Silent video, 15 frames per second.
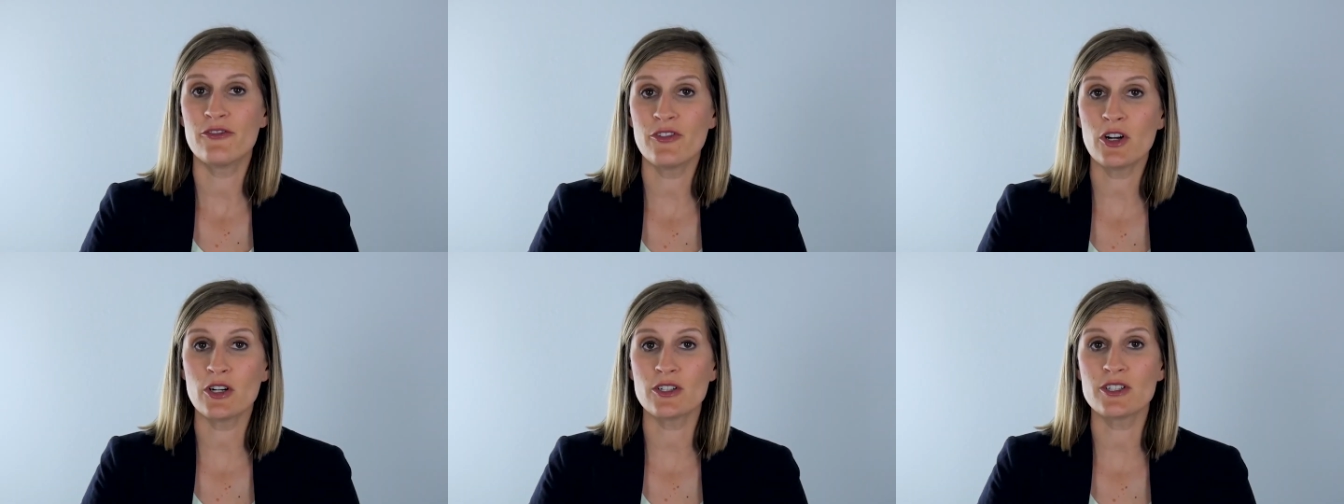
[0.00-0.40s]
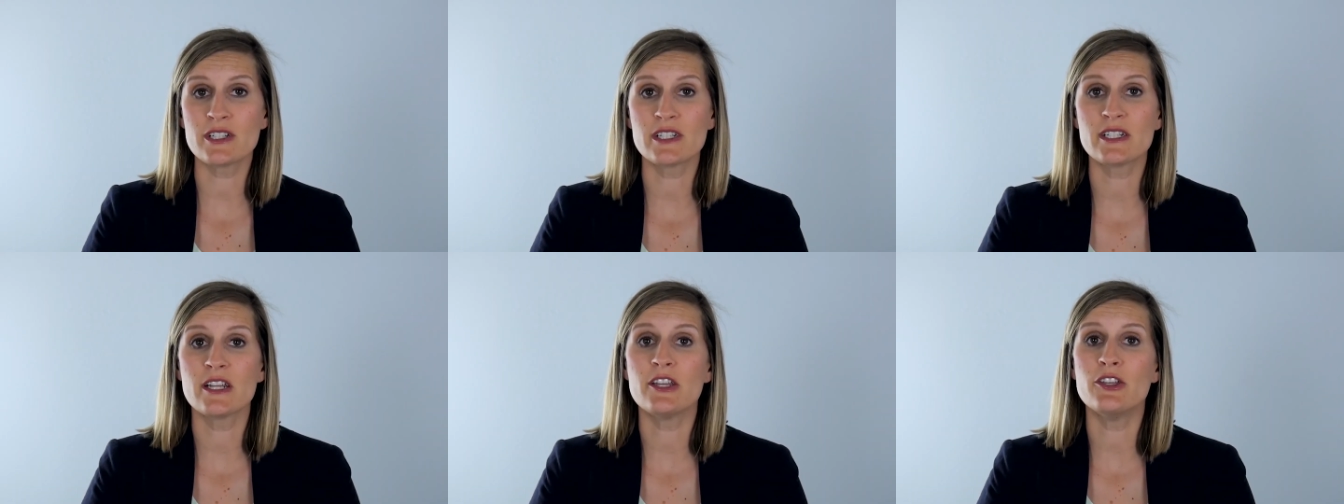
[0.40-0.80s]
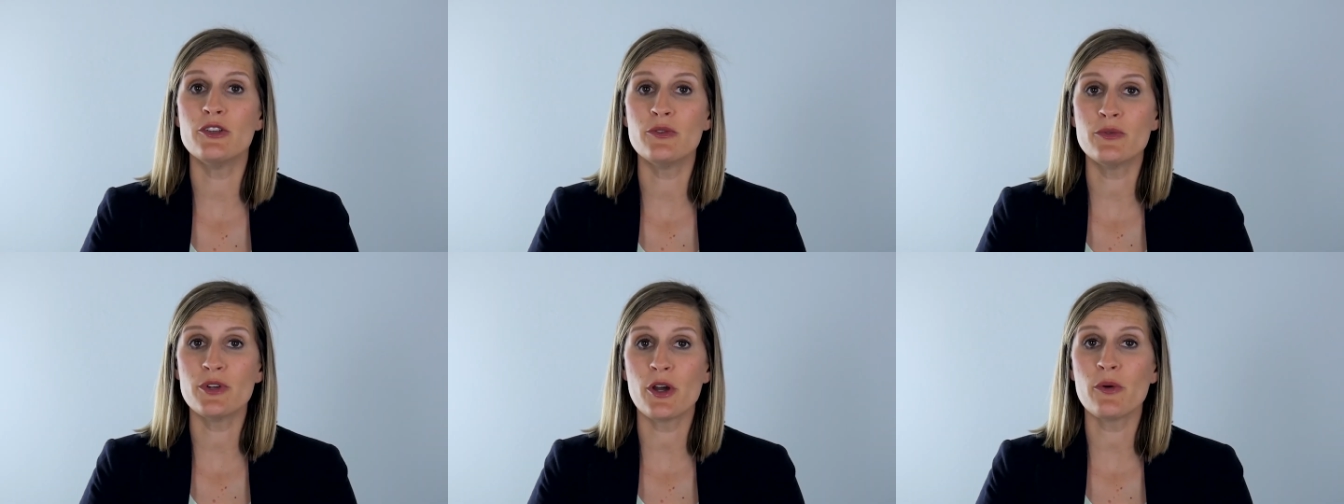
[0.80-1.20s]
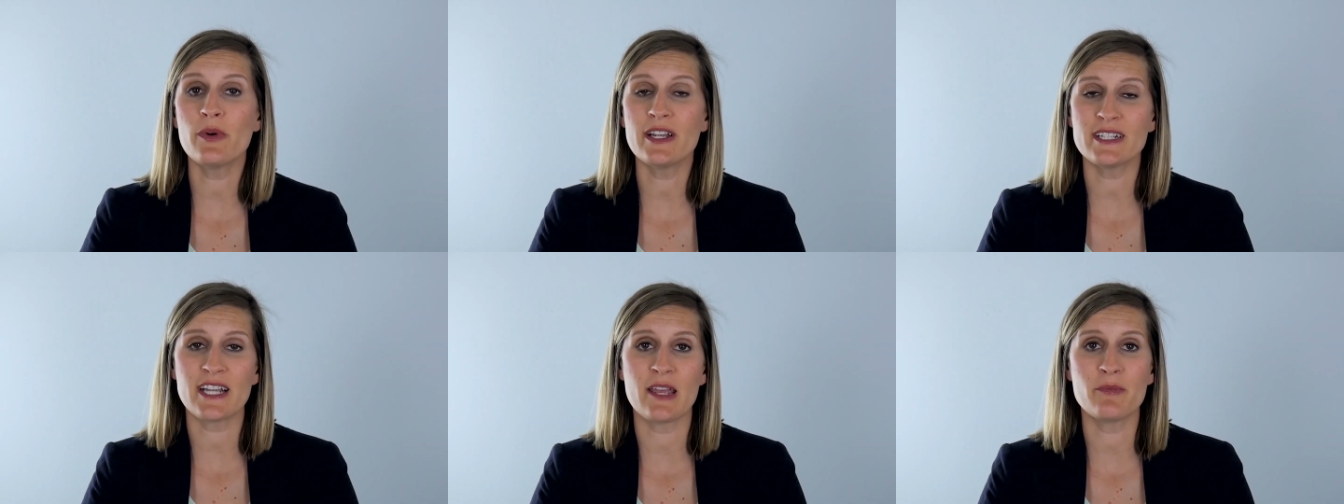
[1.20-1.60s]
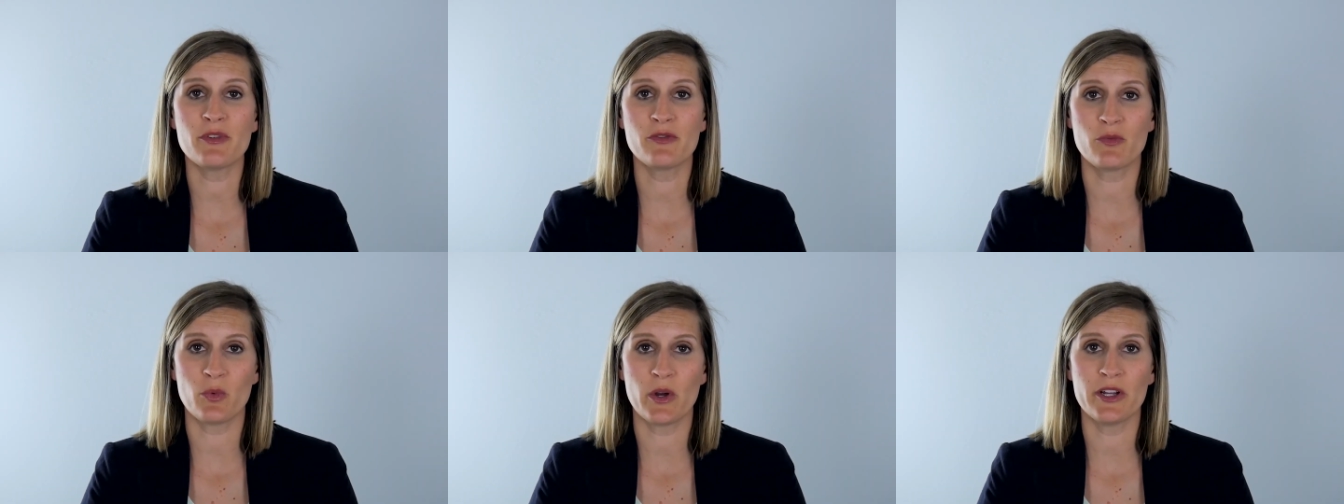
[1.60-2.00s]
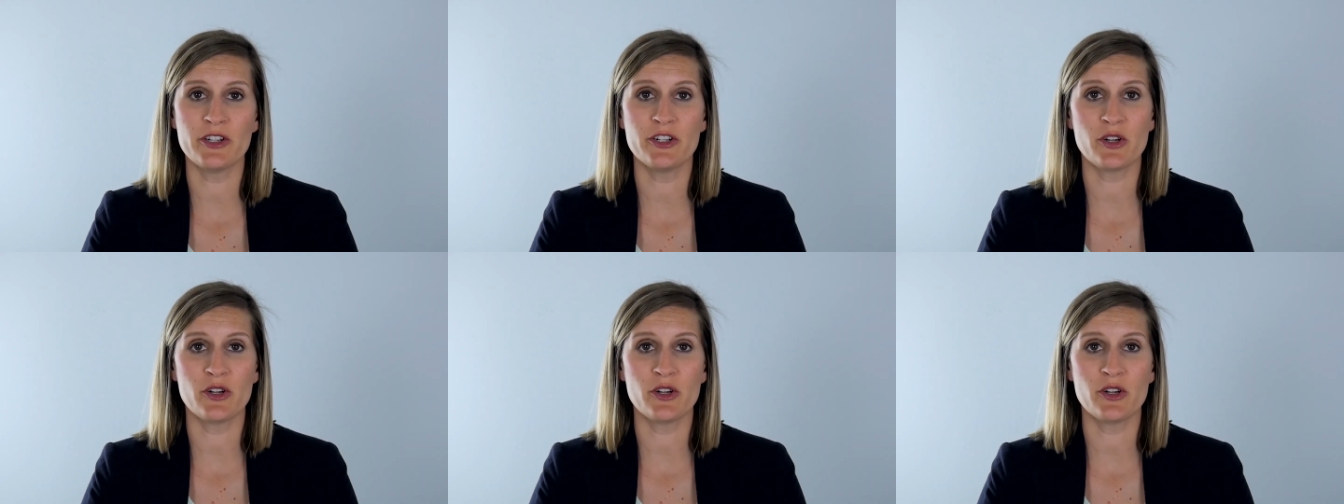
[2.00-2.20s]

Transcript: First, you know what type of wood